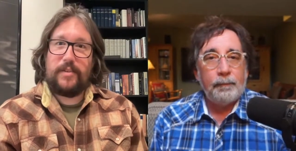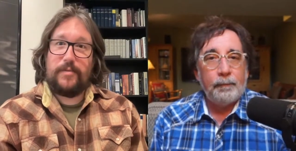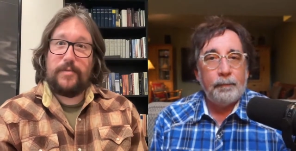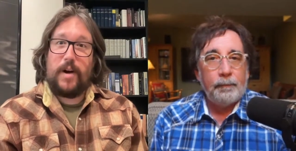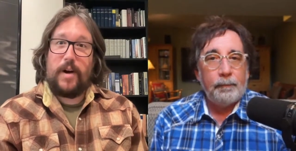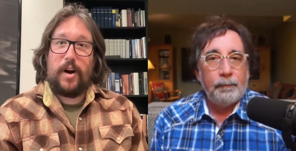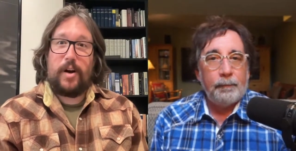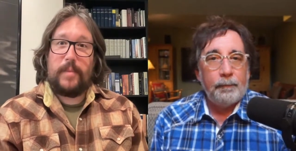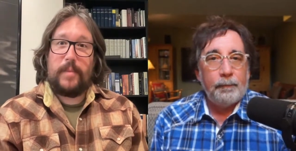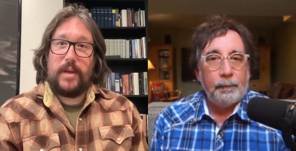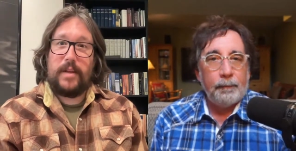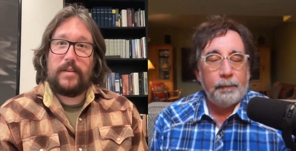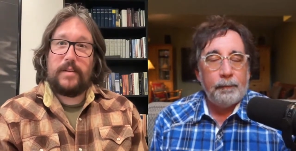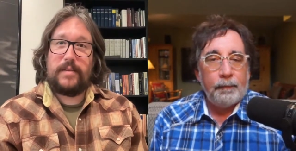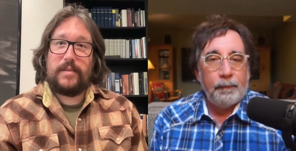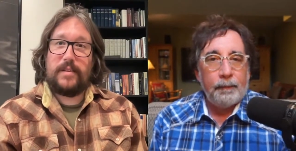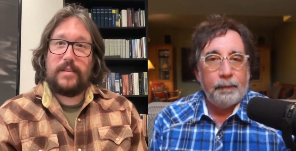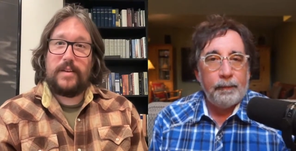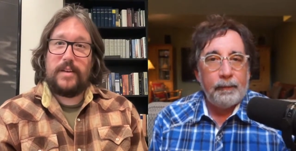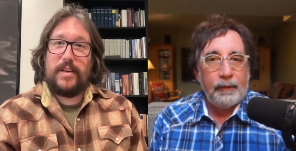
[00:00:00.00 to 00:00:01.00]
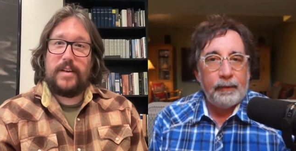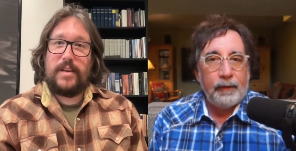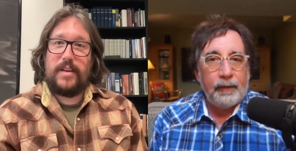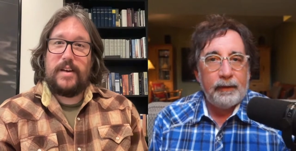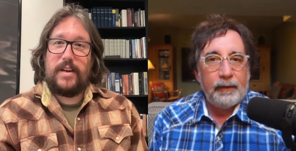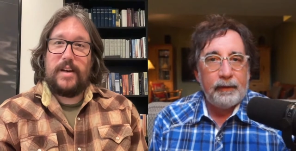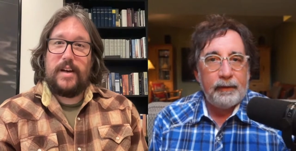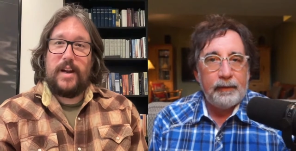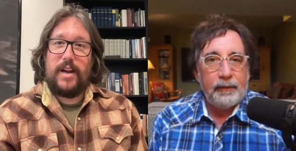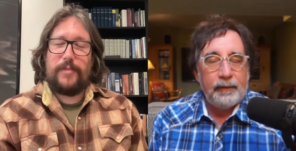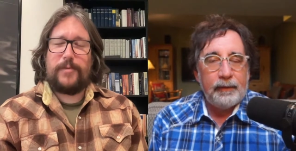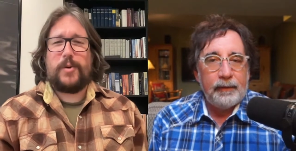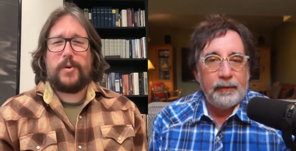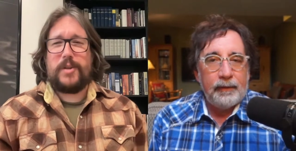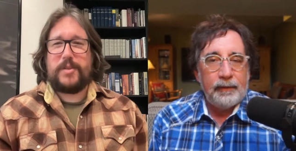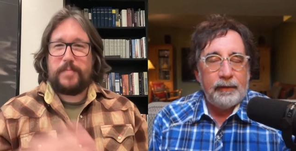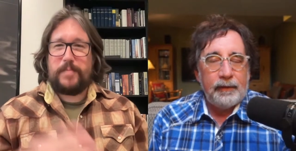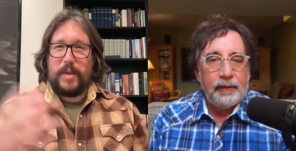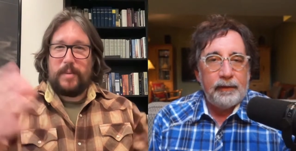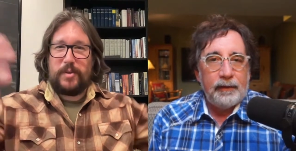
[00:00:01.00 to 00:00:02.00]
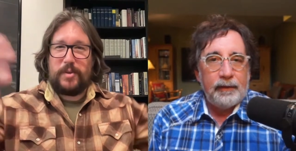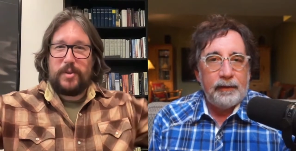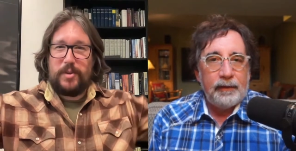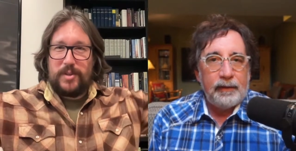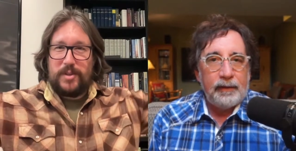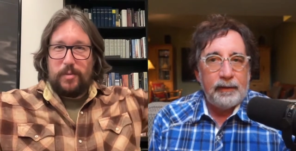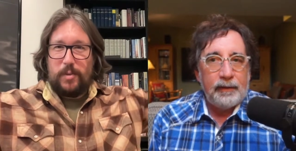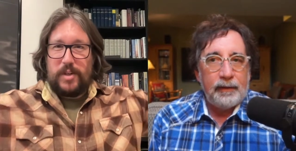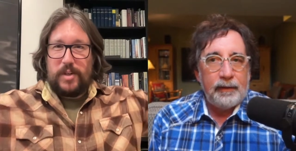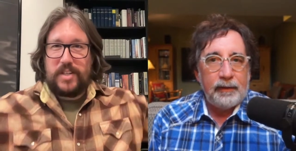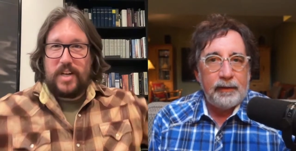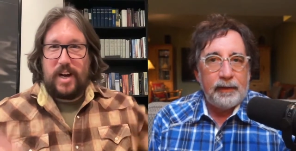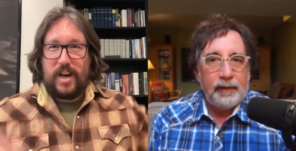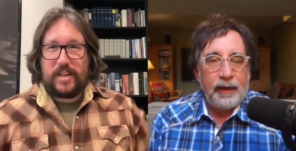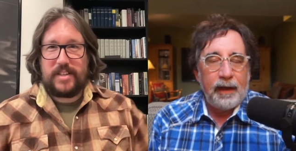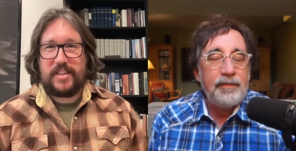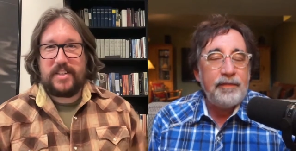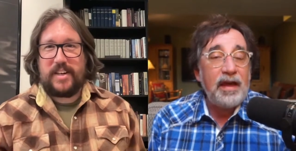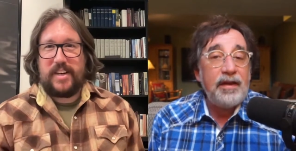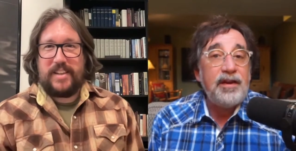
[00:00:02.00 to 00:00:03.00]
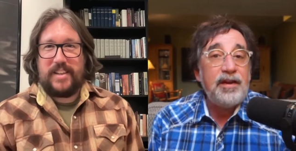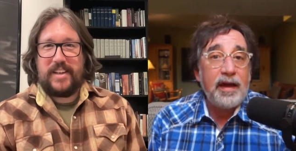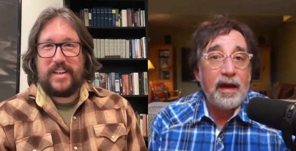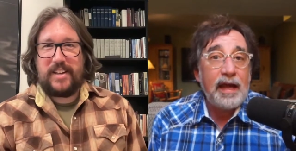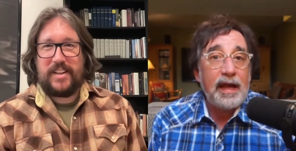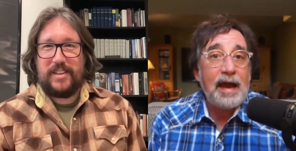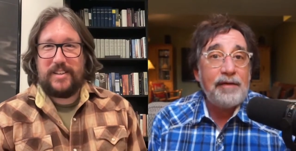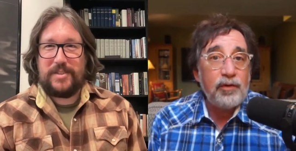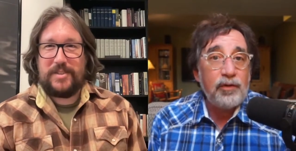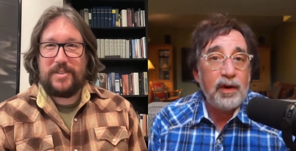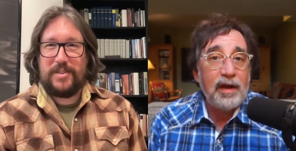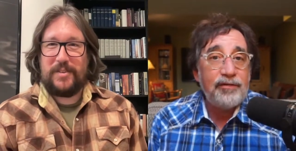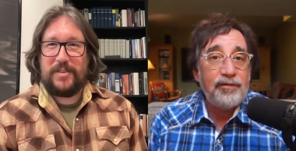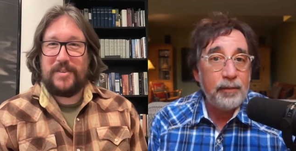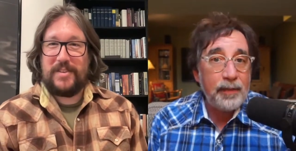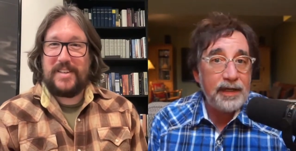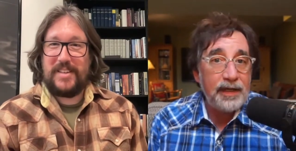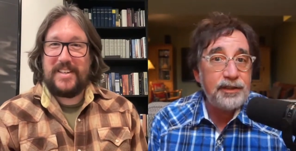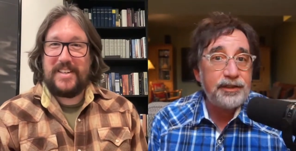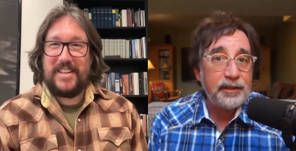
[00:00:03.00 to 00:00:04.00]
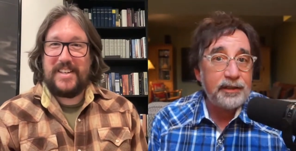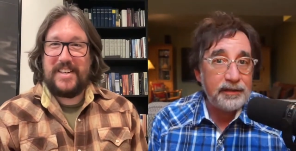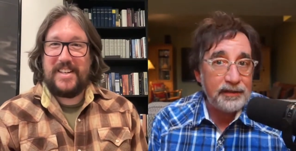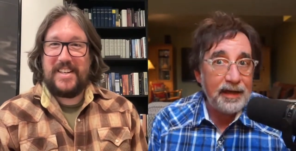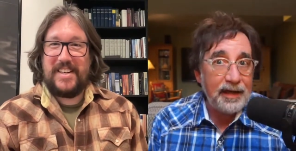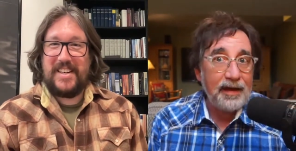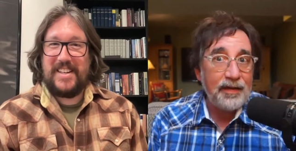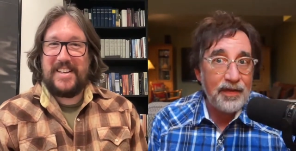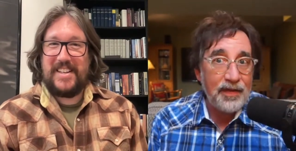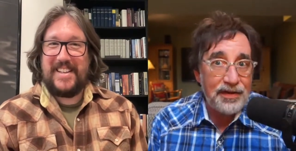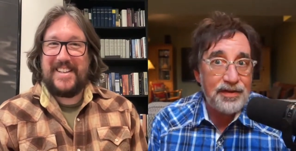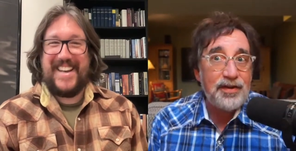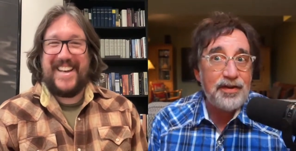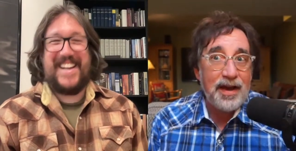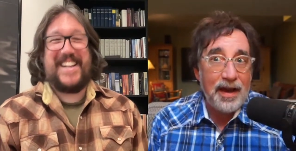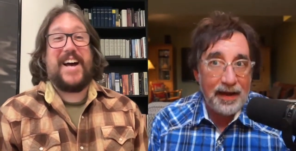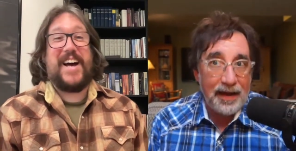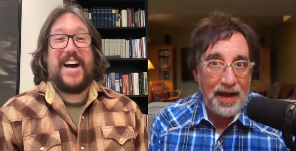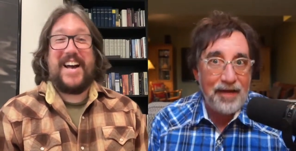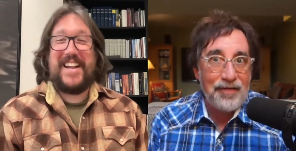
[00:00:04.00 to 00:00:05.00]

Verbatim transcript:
Speaker 1: environment and of course people use the word toxic and then you got to have a
Speaker 2: reformation yeah then you got to